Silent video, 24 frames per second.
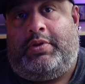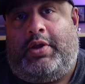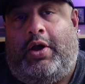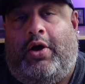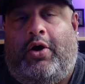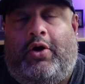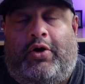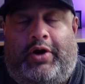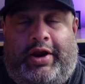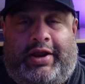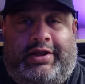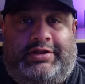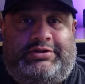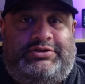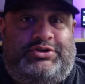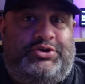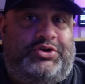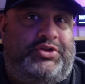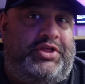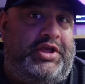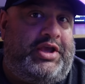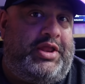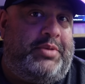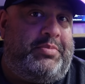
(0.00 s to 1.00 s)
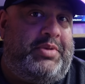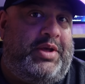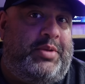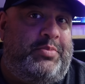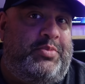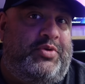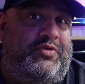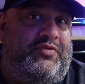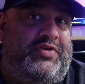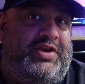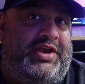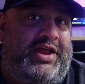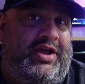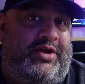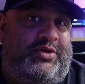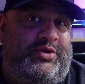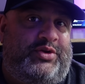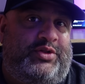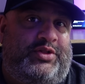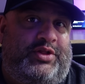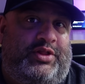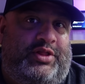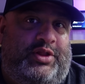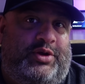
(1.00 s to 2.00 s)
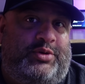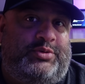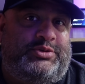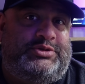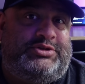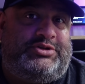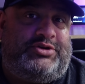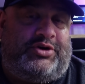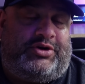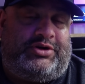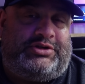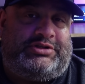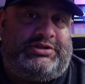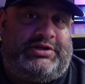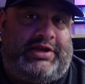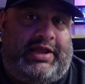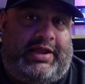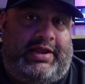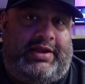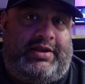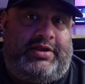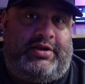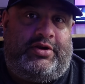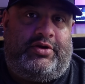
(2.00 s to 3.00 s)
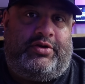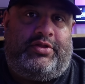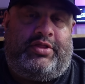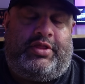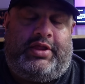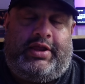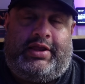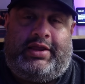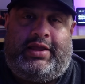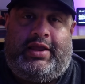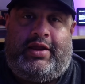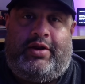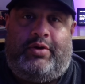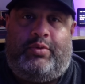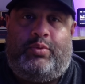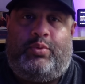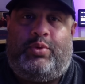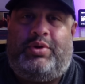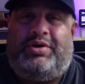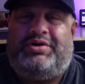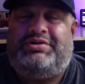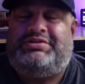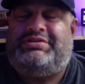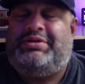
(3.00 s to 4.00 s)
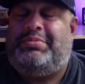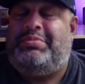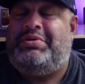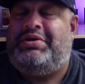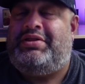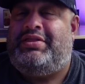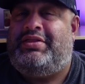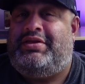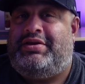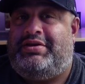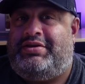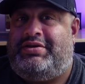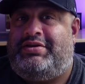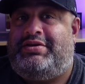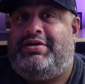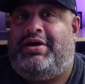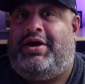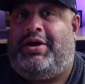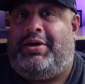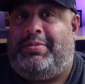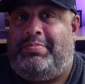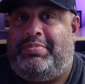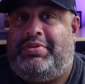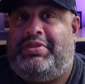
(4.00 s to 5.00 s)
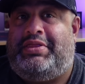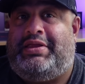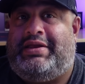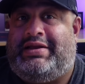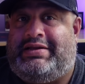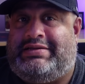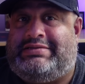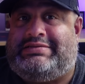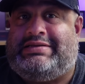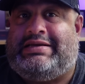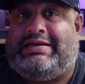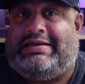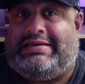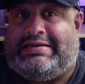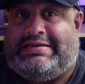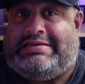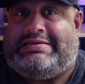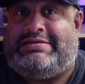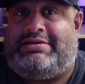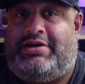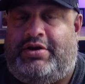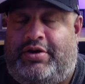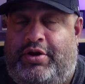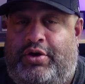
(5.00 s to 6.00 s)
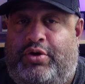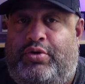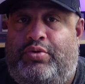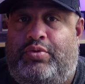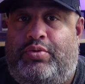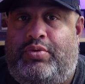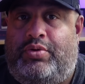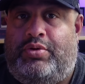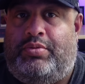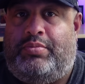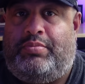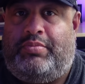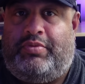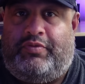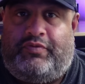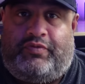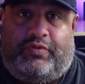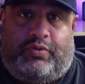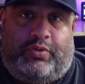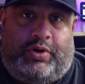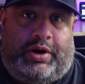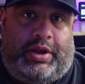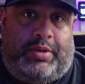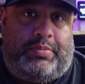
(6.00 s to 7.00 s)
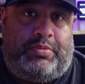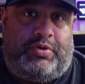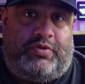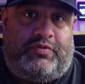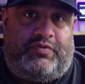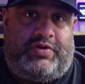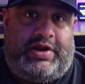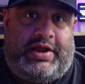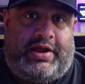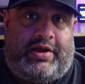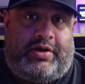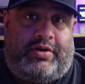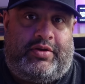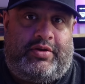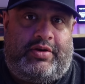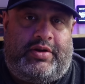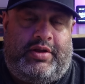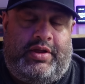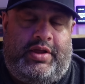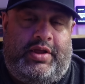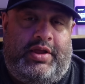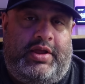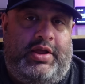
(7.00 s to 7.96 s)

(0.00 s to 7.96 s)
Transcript: All right, so you're thinking about moving down to the Lone Star State, and you're thinking, what are some of the top things I need to know before I move down?